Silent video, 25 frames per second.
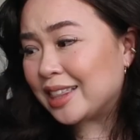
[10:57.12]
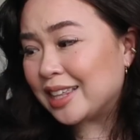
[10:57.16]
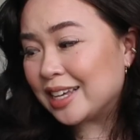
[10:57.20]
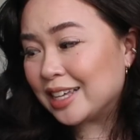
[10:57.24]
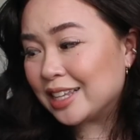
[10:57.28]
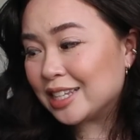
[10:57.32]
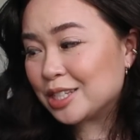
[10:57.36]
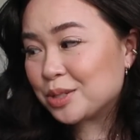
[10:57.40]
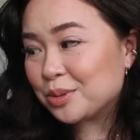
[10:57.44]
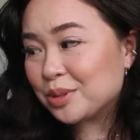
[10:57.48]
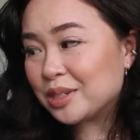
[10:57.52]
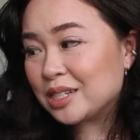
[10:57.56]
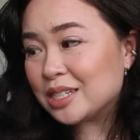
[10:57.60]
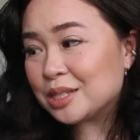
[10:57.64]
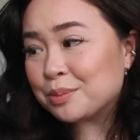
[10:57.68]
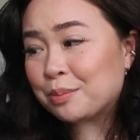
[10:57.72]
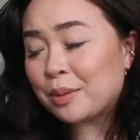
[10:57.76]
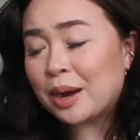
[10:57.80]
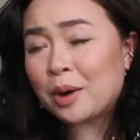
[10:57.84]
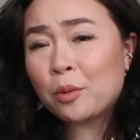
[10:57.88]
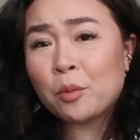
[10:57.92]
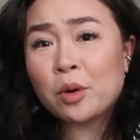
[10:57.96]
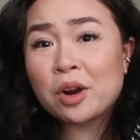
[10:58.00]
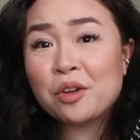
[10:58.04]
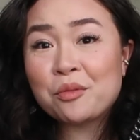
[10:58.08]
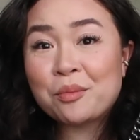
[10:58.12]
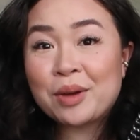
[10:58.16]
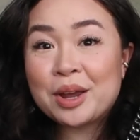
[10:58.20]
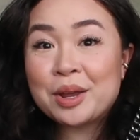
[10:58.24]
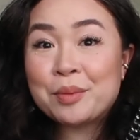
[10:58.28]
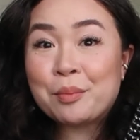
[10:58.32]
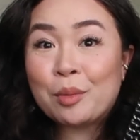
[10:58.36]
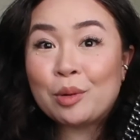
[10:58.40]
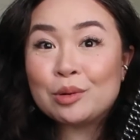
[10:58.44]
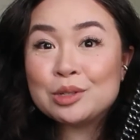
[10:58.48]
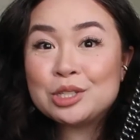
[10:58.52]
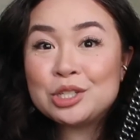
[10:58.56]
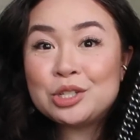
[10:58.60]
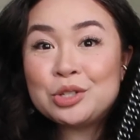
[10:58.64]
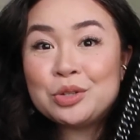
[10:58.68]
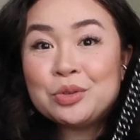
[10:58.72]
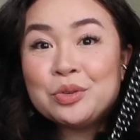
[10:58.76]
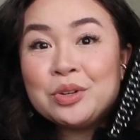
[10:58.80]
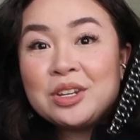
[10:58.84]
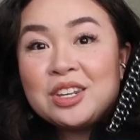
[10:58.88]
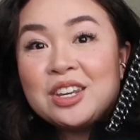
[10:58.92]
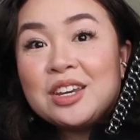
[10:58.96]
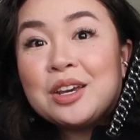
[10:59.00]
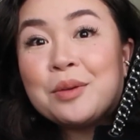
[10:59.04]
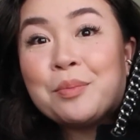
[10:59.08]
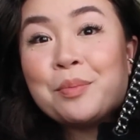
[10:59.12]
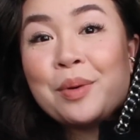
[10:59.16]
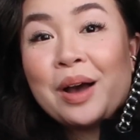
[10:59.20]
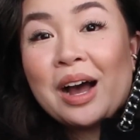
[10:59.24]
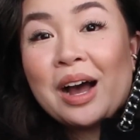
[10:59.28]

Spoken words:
I think this one is one of my most unique